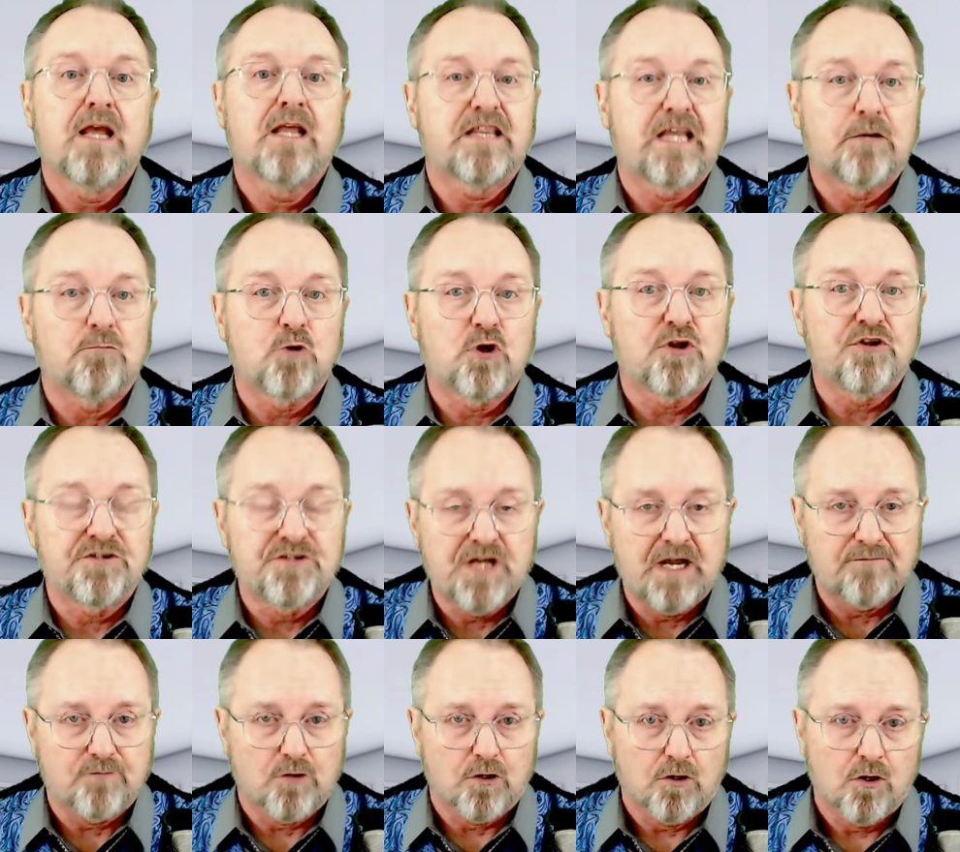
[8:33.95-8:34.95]
They will
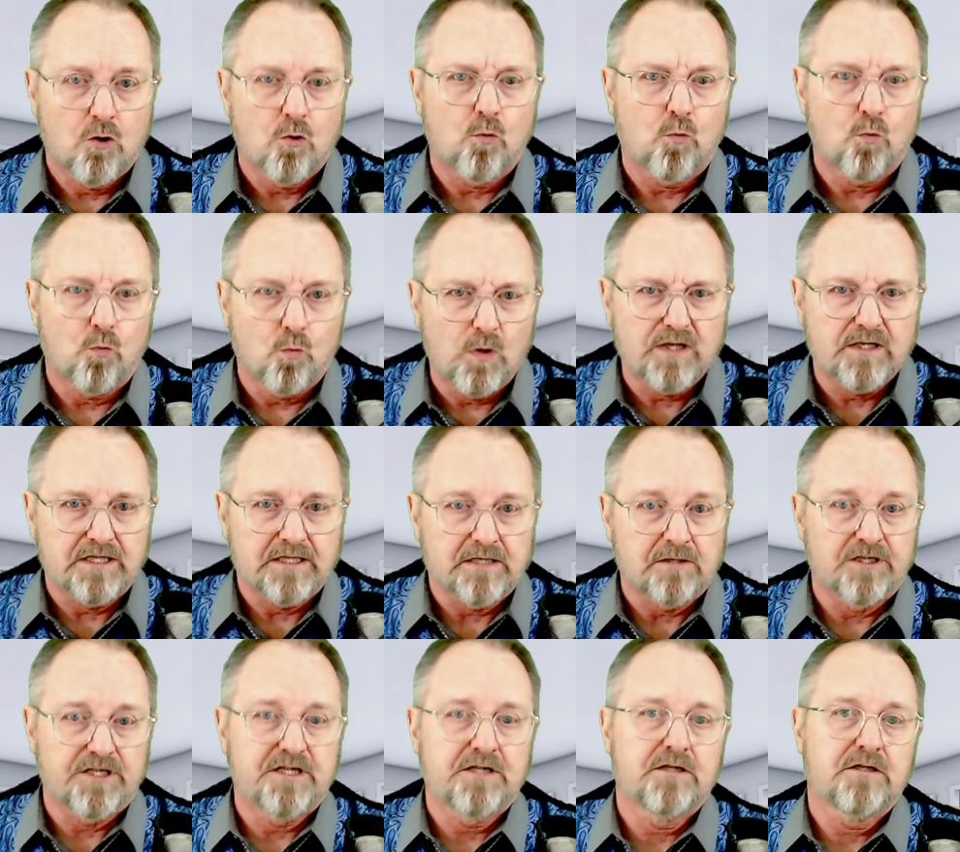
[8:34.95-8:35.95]
never
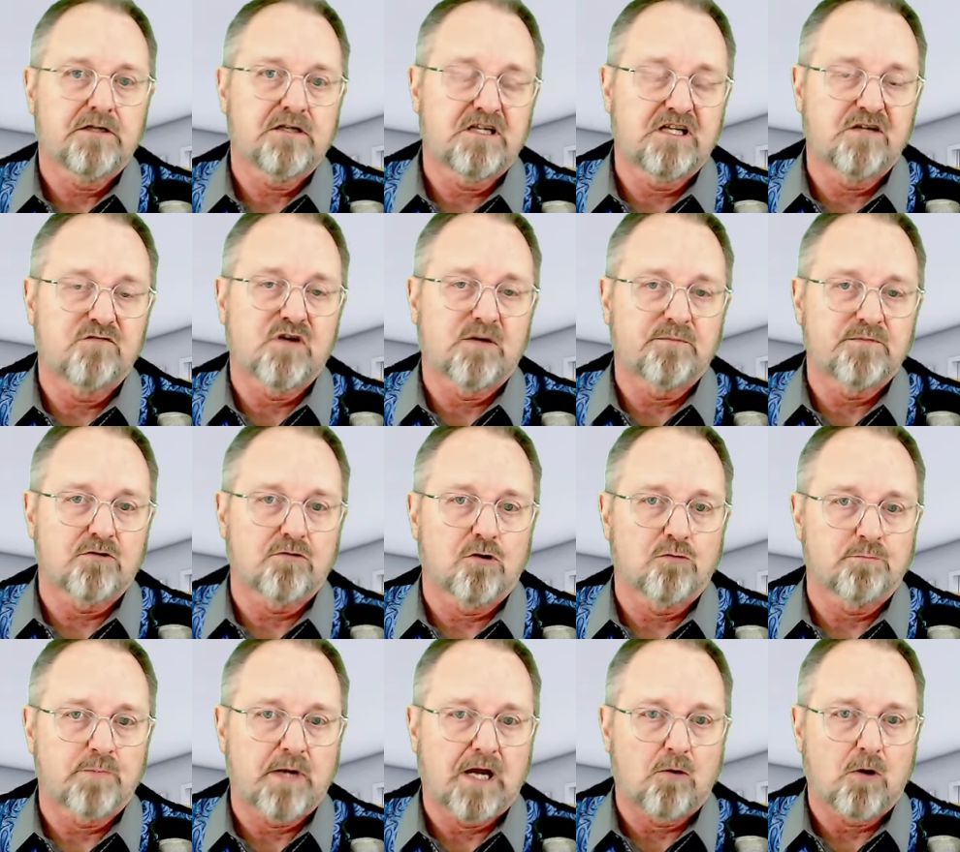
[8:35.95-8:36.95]
willingly give up their
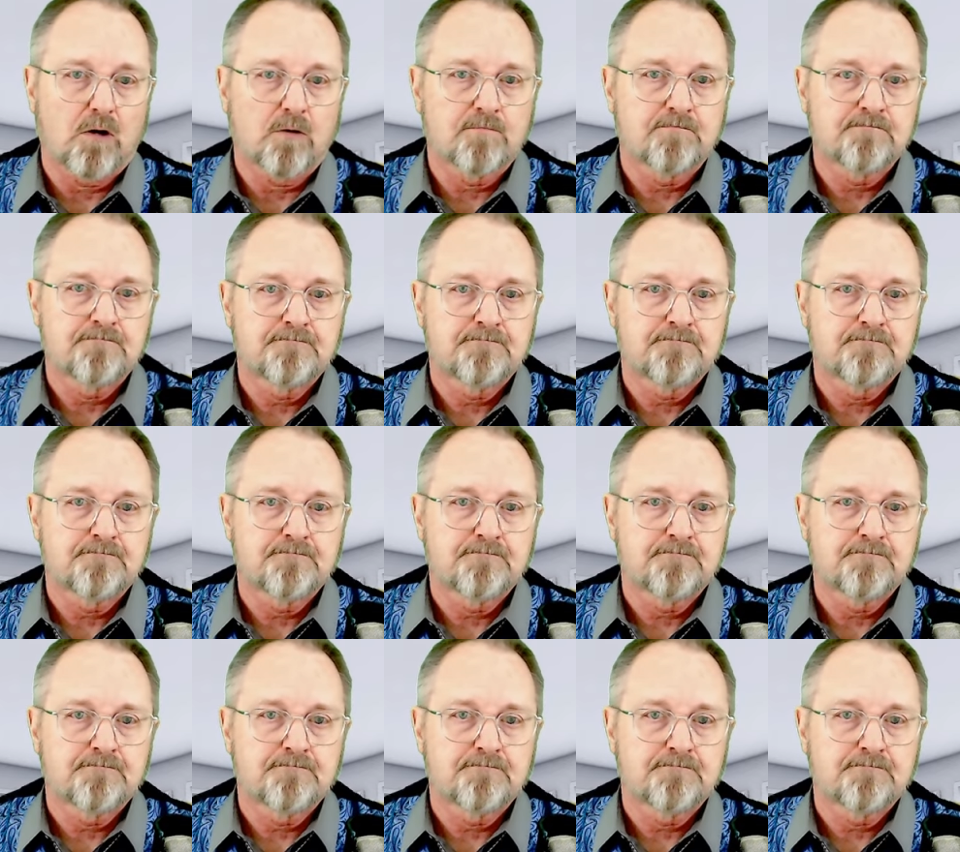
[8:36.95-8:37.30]
own power.